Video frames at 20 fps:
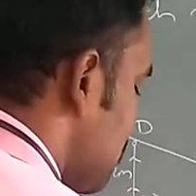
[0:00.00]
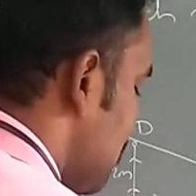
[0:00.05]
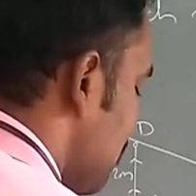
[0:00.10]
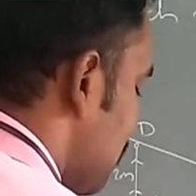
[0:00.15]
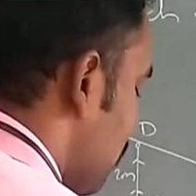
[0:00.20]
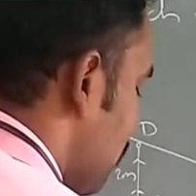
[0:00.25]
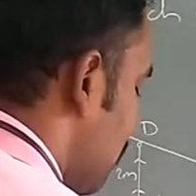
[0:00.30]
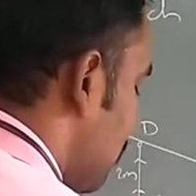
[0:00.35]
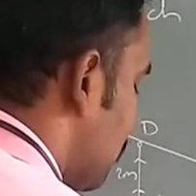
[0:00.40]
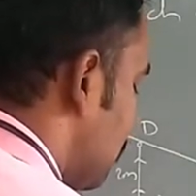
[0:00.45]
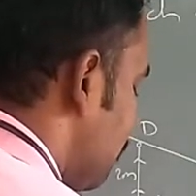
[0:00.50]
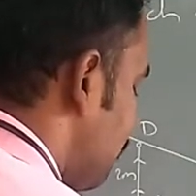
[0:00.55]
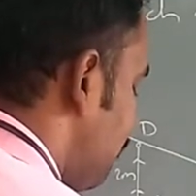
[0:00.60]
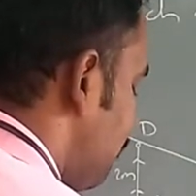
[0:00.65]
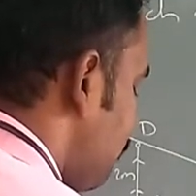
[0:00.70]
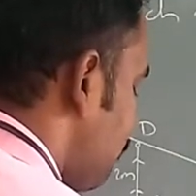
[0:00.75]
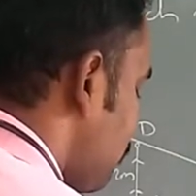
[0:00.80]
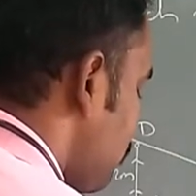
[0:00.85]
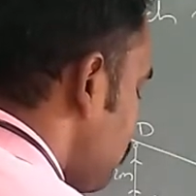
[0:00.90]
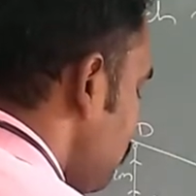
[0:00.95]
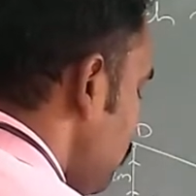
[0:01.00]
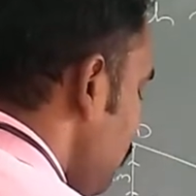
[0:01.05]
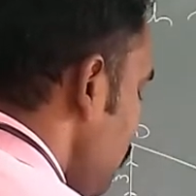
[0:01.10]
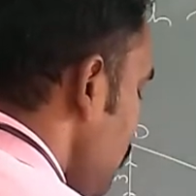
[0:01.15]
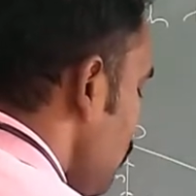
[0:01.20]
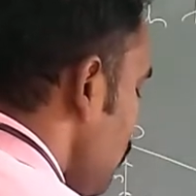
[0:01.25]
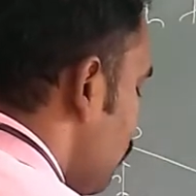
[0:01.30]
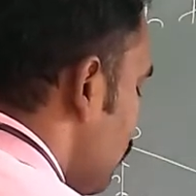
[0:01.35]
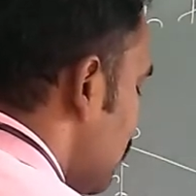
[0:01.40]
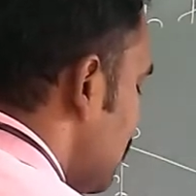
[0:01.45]
is equal to,
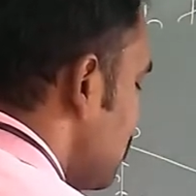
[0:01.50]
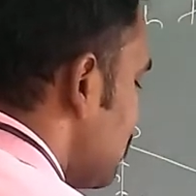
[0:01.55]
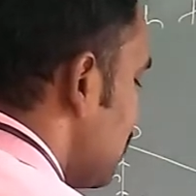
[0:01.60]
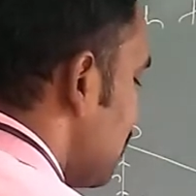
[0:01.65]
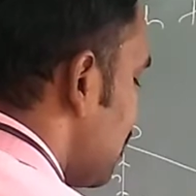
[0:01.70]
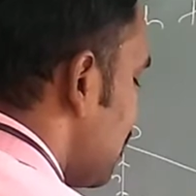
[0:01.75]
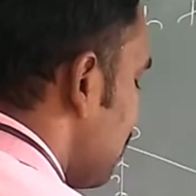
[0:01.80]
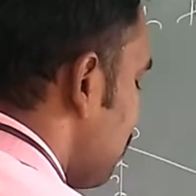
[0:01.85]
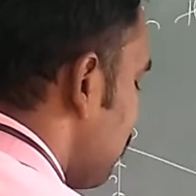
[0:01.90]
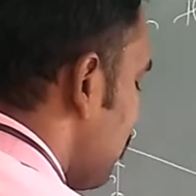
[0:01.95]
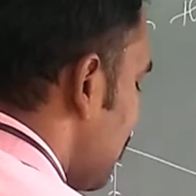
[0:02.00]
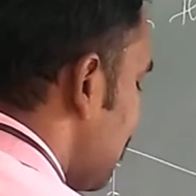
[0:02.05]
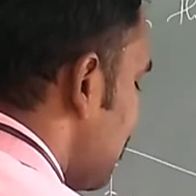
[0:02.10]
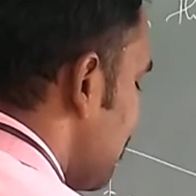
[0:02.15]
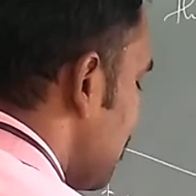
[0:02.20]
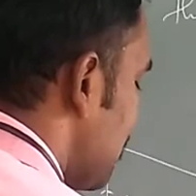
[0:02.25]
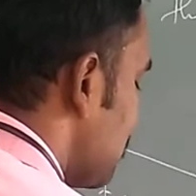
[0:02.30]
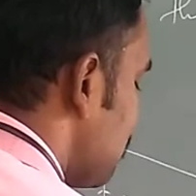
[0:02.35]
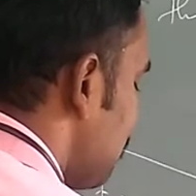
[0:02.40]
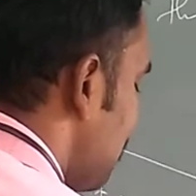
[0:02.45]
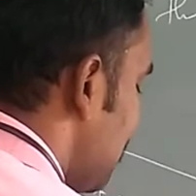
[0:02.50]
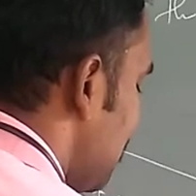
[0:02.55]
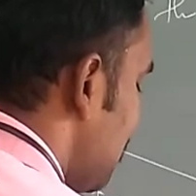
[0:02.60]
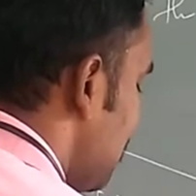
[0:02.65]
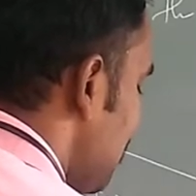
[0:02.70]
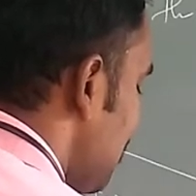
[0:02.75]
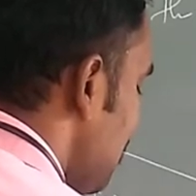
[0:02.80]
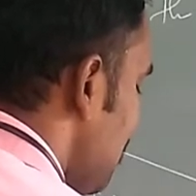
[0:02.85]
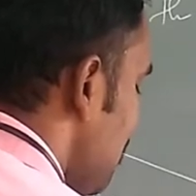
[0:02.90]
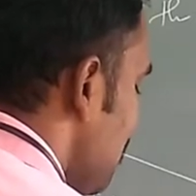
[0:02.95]
what is the required ds by
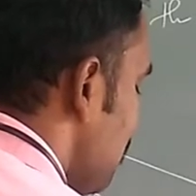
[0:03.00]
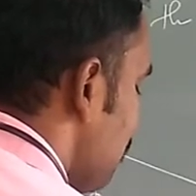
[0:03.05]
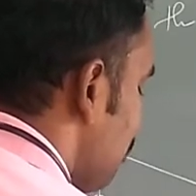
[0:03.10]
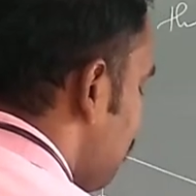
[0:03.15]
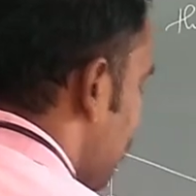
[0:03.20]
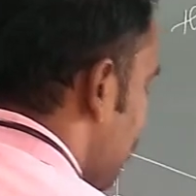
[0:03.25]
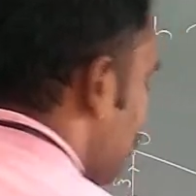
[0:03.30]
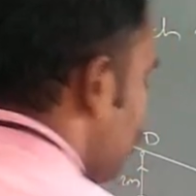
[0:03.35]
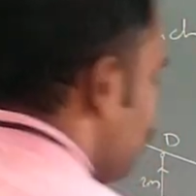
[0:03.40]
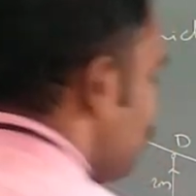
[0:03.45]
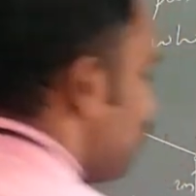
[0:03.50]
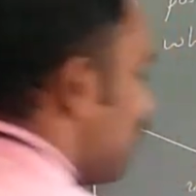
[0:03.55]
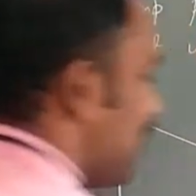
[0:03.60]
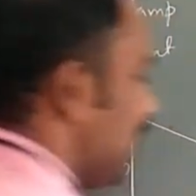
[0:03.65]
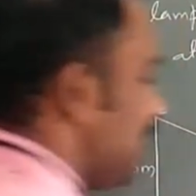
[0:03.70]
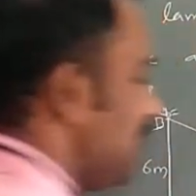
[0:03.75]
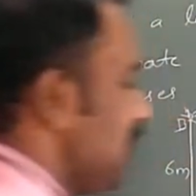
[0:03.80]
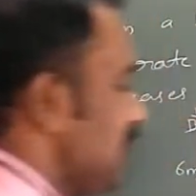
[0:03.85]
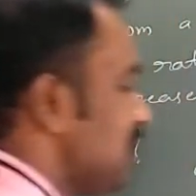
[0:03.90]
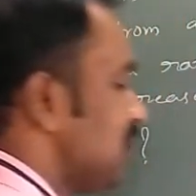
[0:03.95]
dt? 5 by